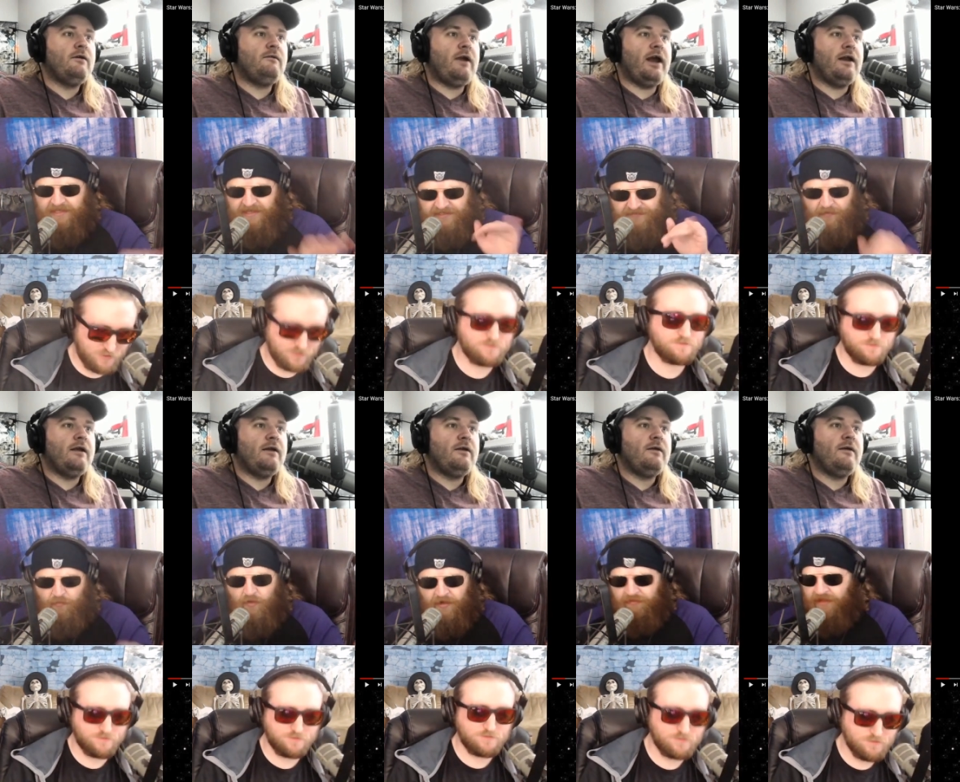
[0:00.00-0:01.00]
Speaker 1: us right. from
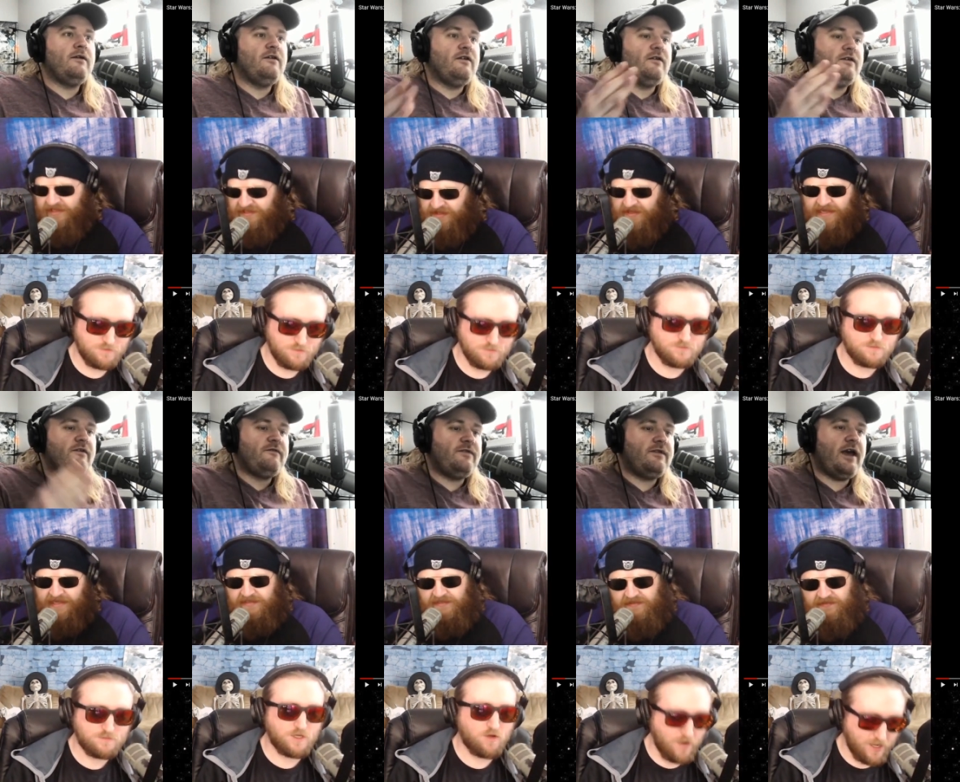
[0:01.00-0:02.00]
one place to the
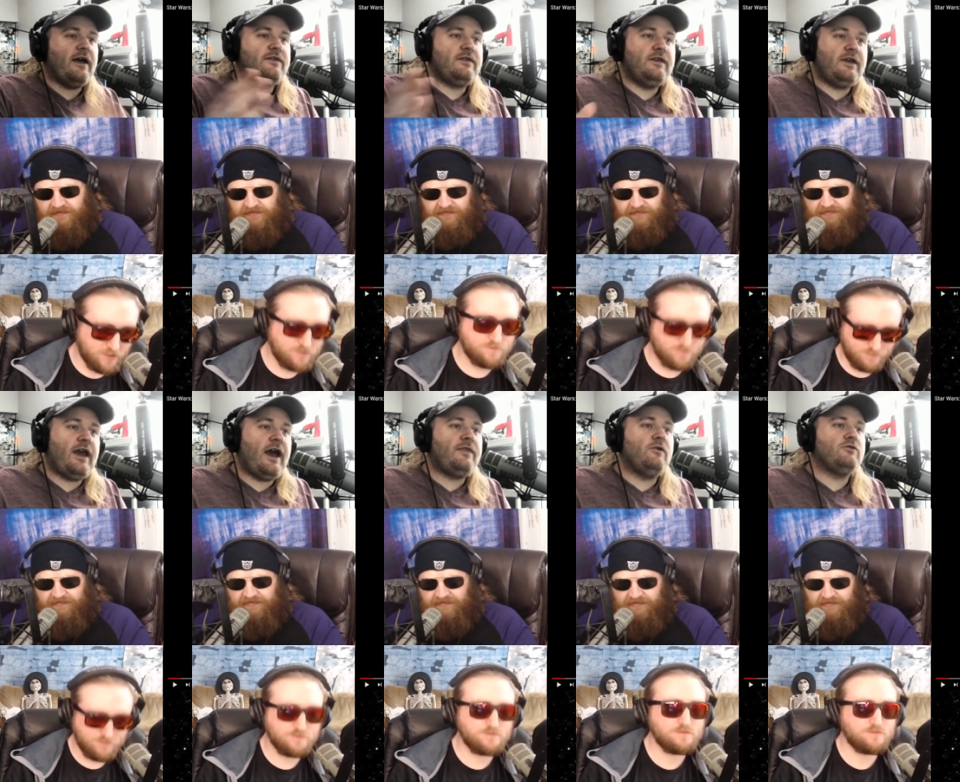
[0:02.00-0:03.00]
next. Correct. Yeah, the, he
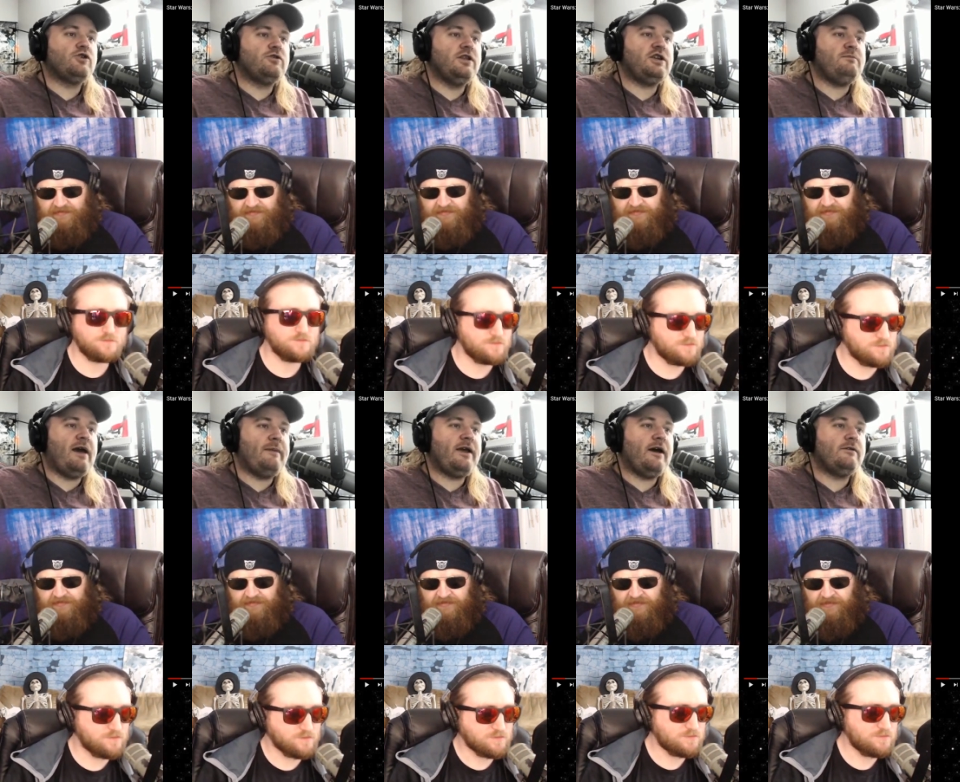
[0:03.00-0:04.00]
had the whole trilogy
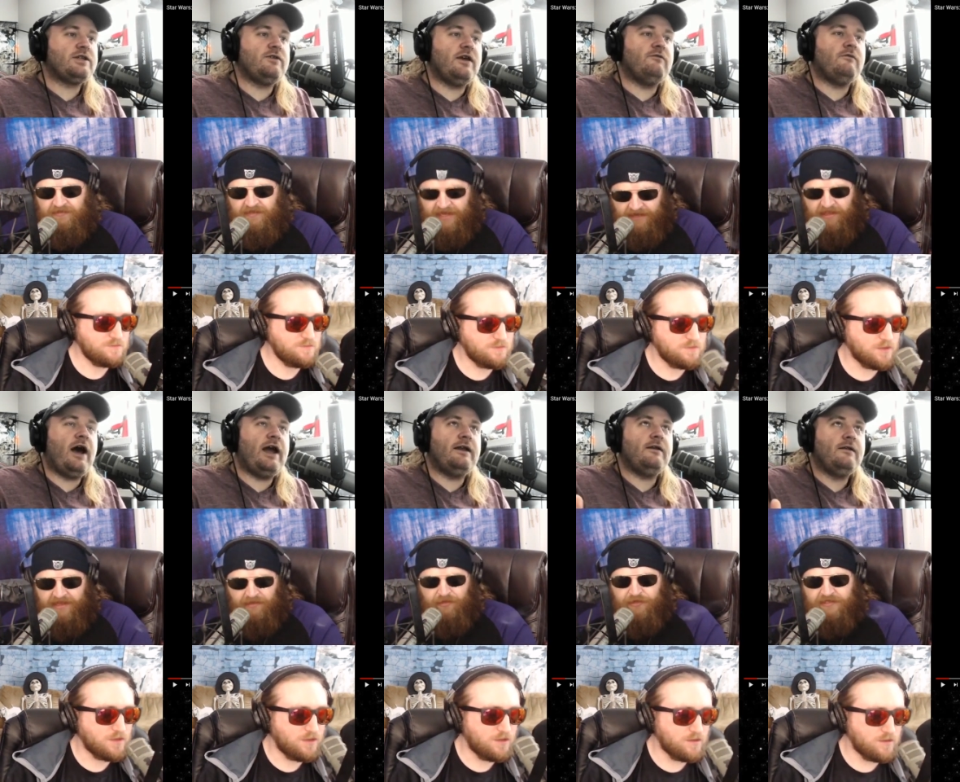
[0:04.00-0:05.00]
mapped out. So kind of like
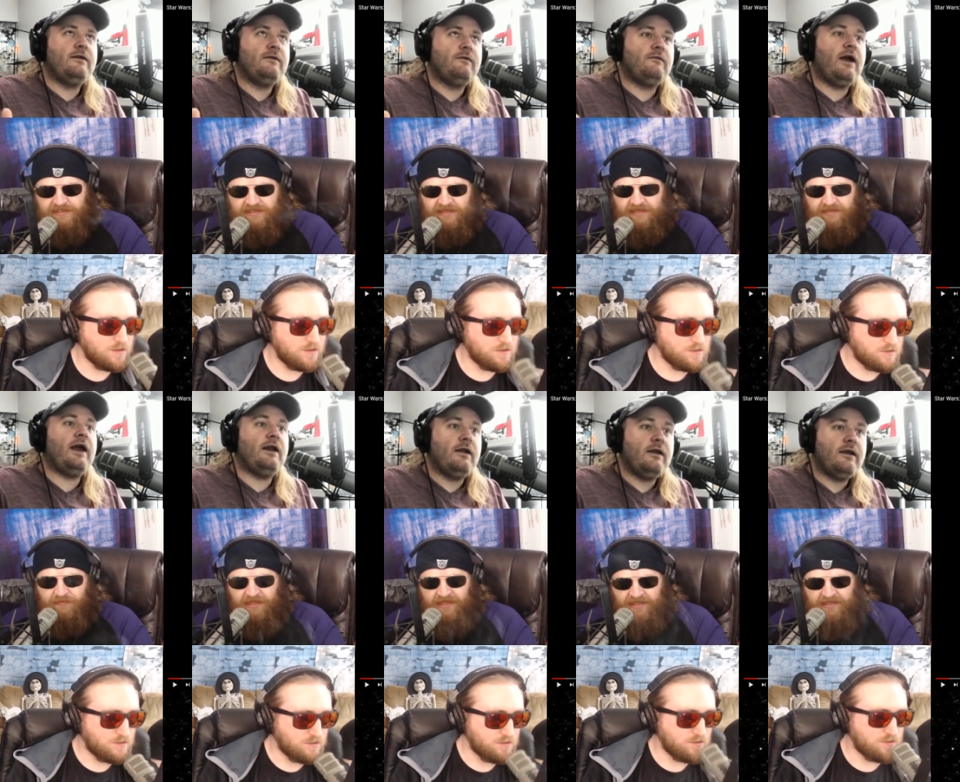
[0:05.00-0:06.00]
Ryan, Lucas did at right. the
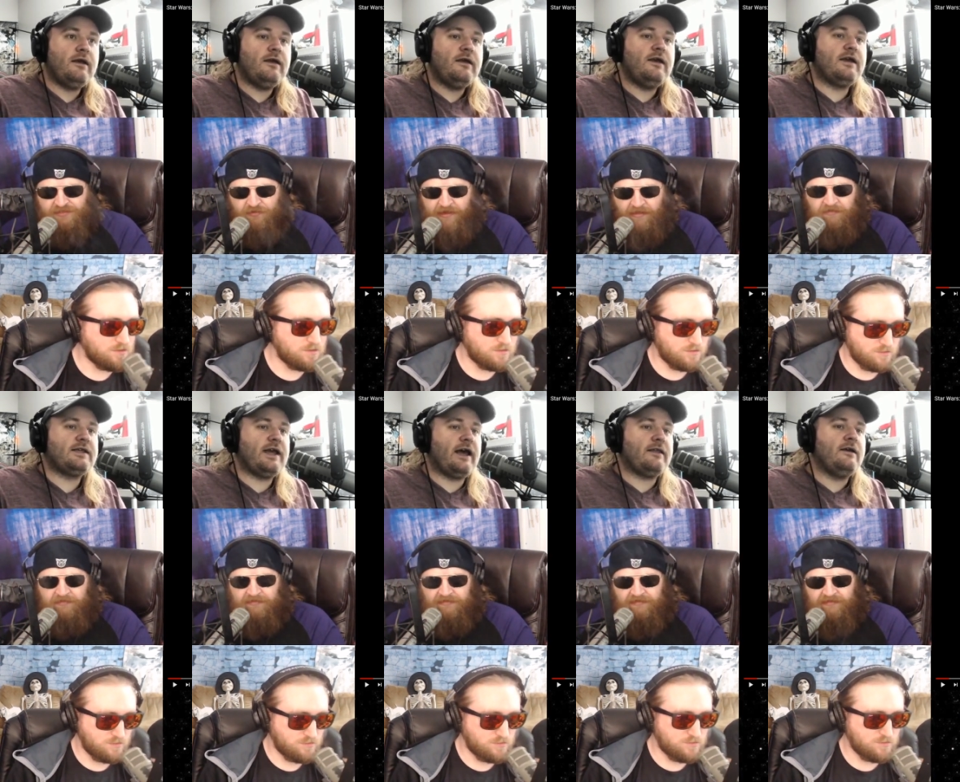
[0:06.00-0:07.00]
beginning as
Speaker 2: well.
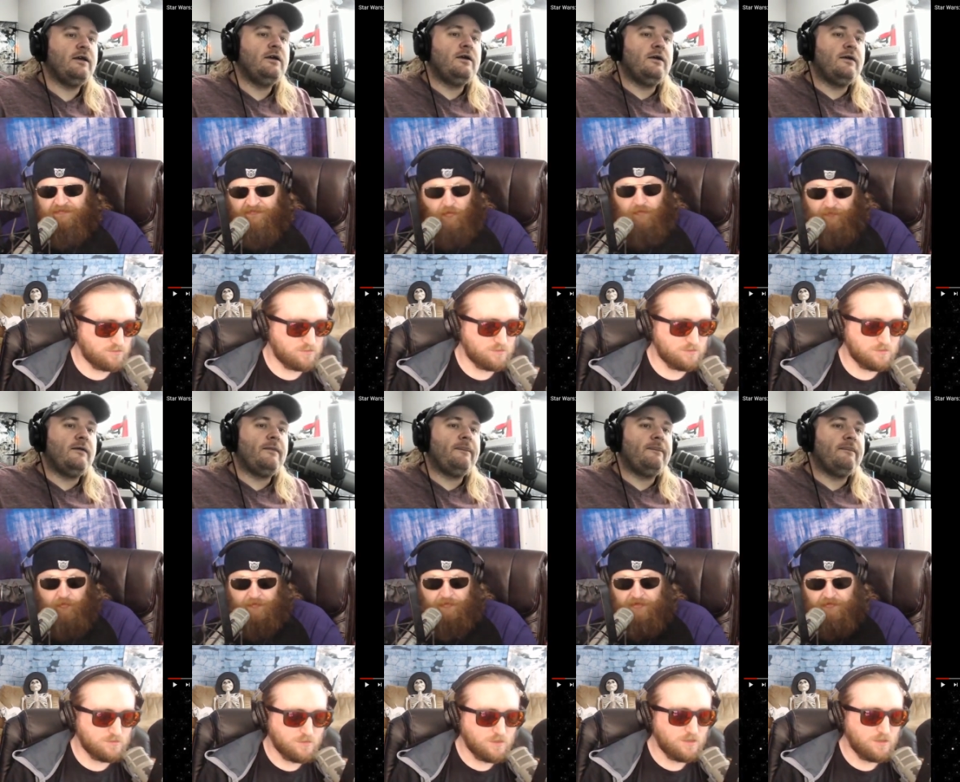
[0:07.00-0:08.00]
Exactly. For for the
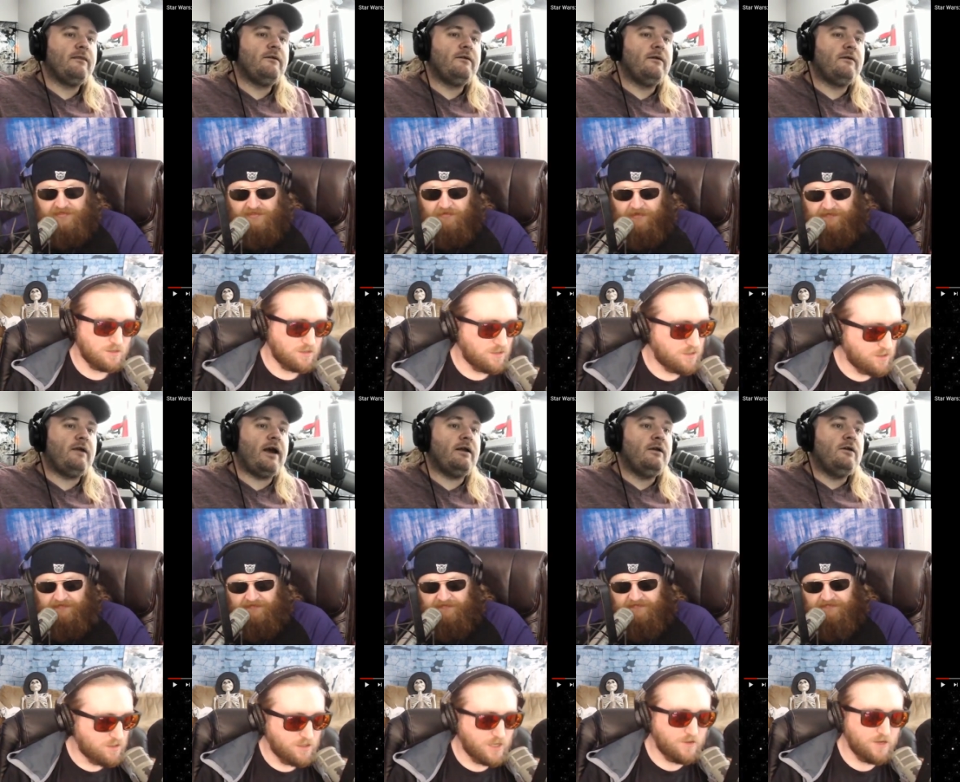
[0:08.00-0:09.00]
prequels as well.
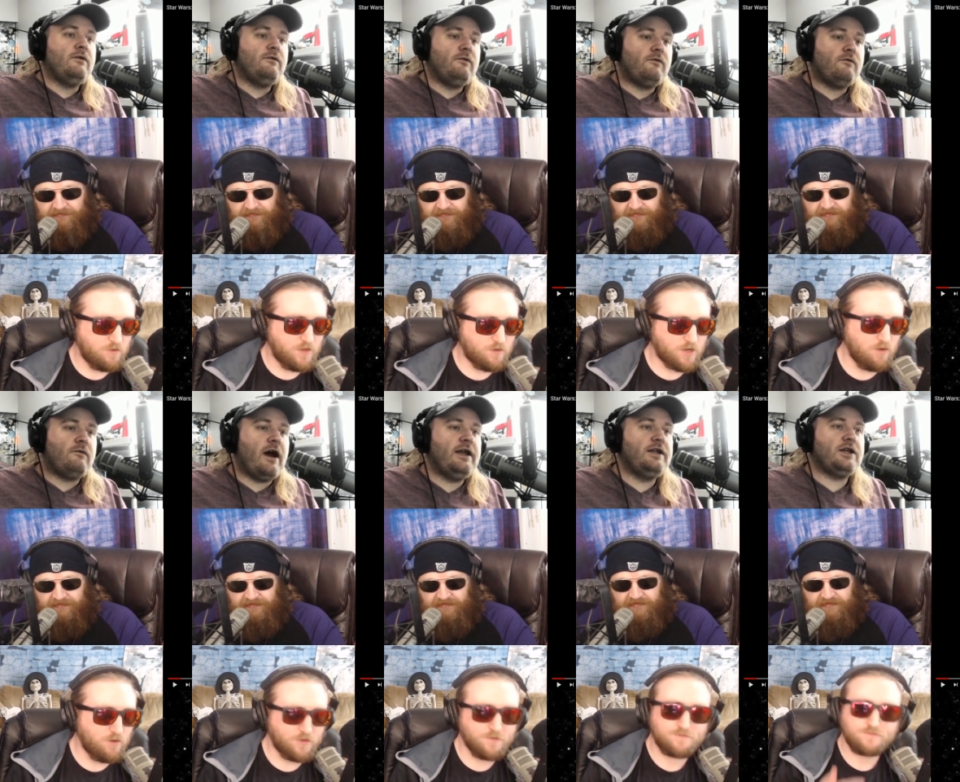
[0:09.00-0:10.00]
Speaker 1: Right. Yeah, they knew where they were going.
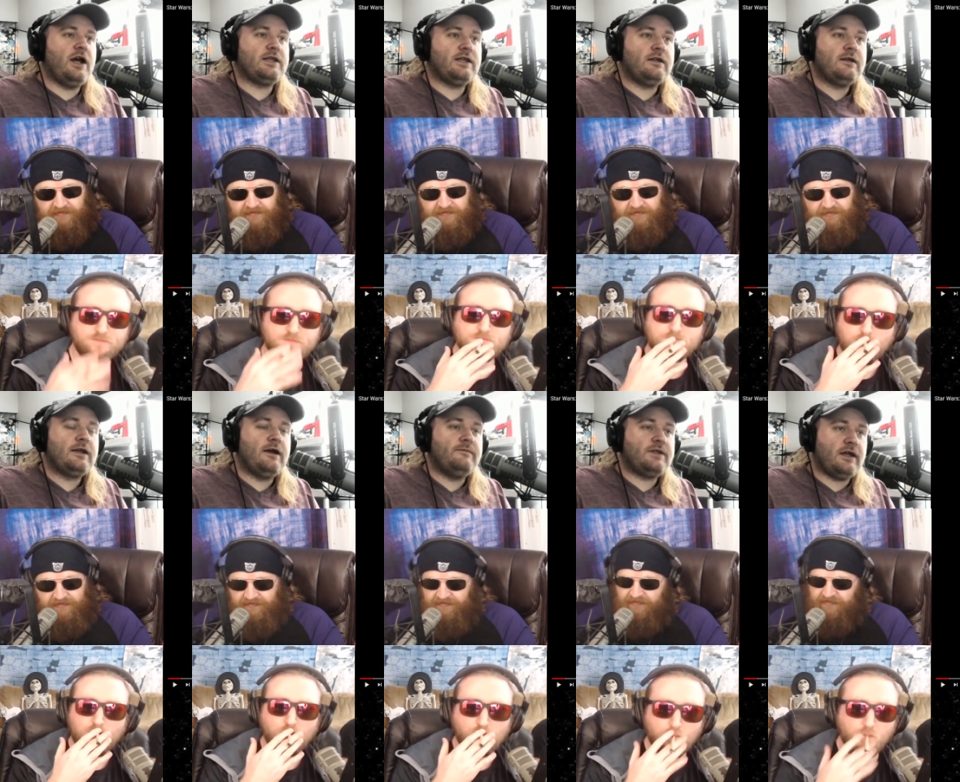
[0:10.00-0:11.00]
Rian Johnson
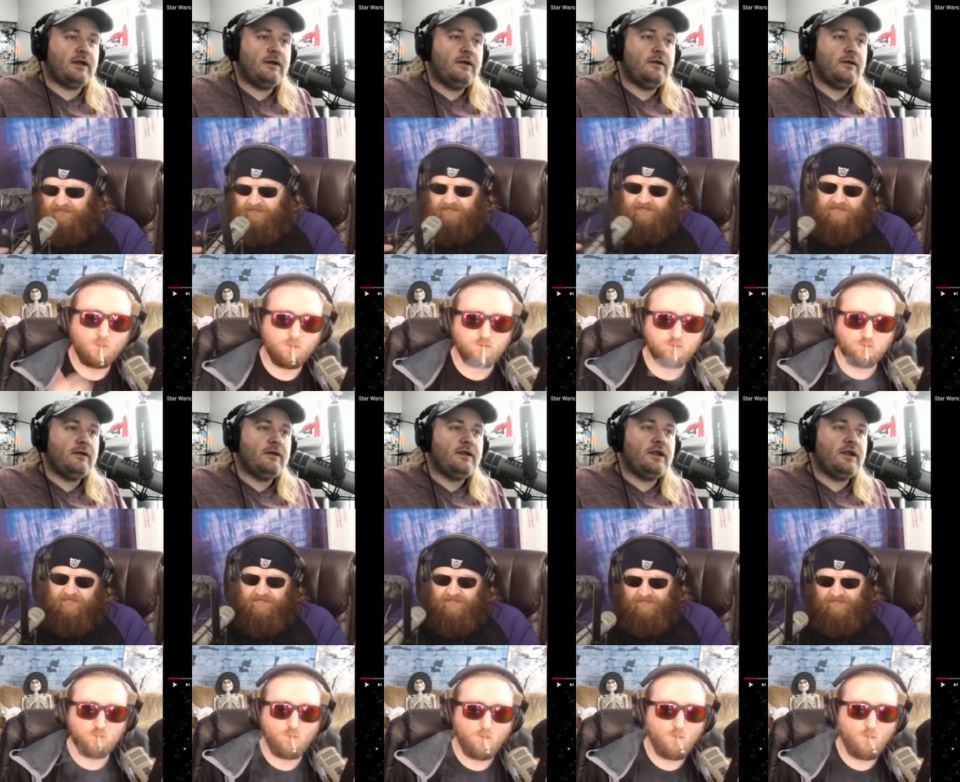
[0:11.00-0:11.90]
comes in to